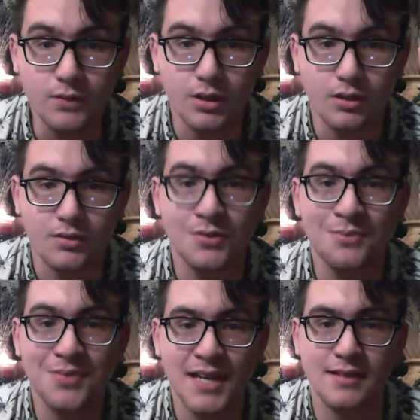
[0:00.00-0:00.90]
Some
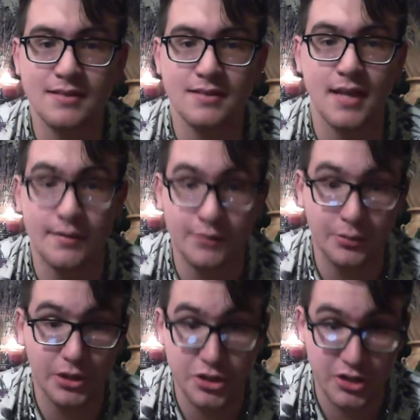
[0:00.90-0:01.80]
things that every
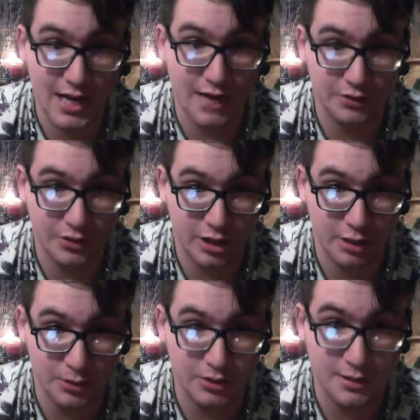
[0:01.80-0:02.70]
witch should have in their
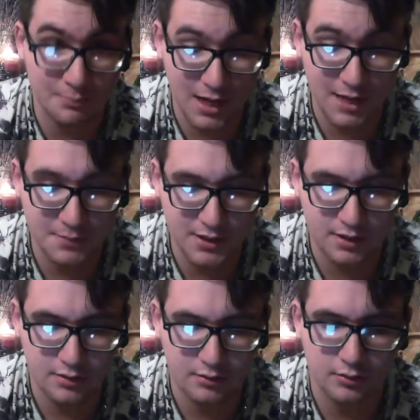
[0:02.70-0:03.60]
cupboard, in my
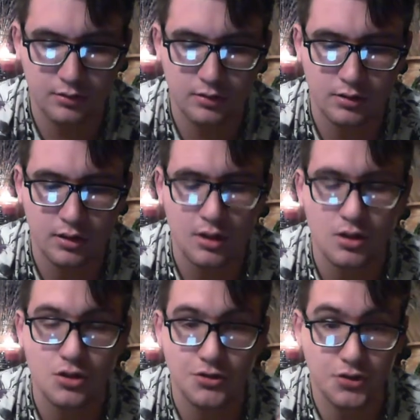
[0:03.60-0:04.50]
opinion.
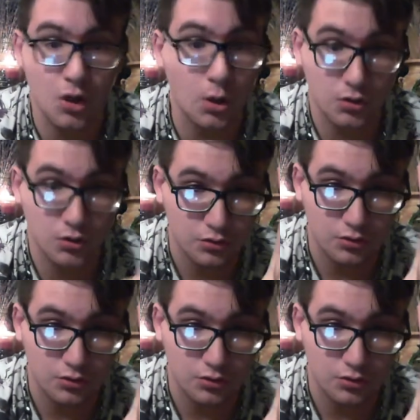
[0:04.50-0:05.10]
Salt.